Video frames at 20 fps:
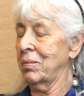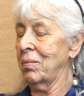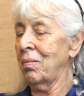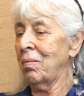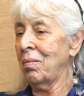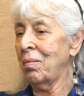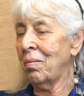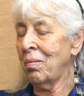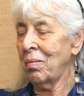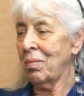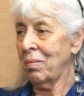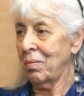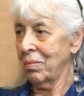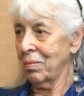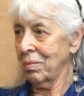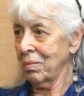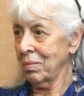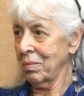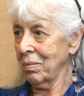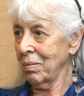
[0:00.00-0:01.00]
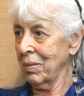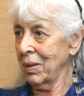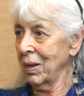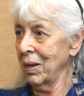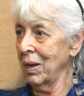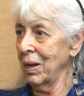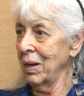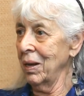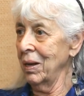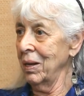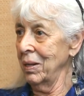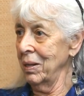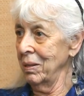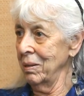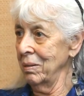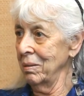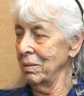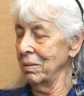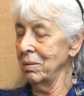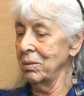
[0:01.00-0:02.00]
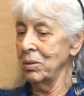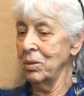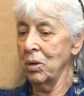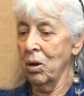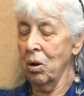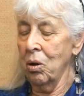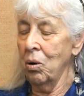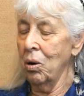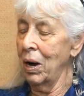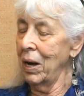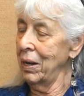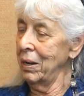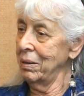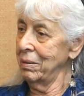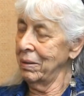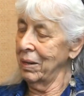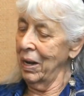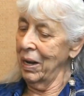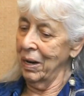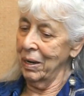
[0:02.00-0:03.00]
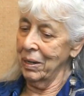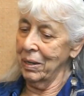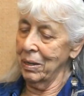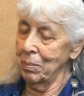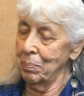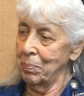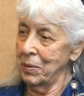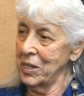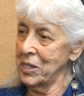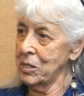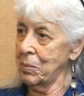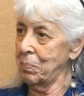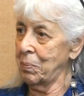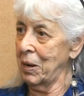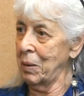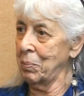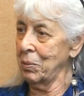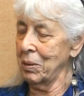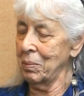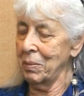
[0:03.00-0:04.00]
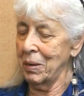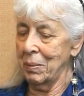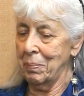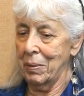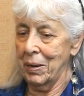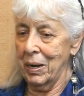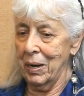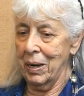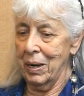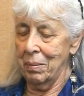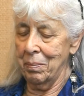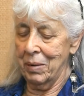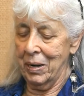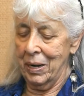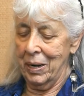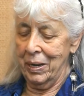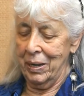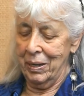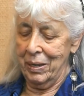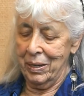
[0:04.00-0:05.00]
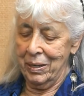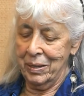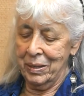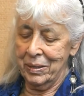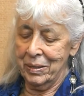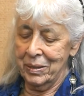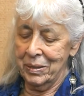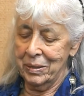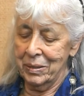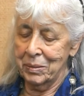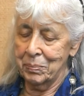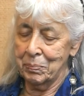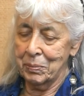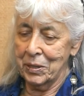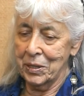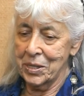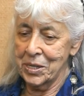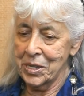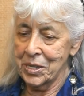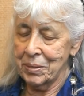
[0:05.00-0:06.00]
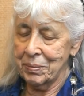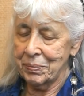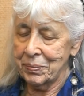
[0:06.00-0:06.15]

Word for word: Like on a napkin or something? No, I had a little piece of paper in my purse.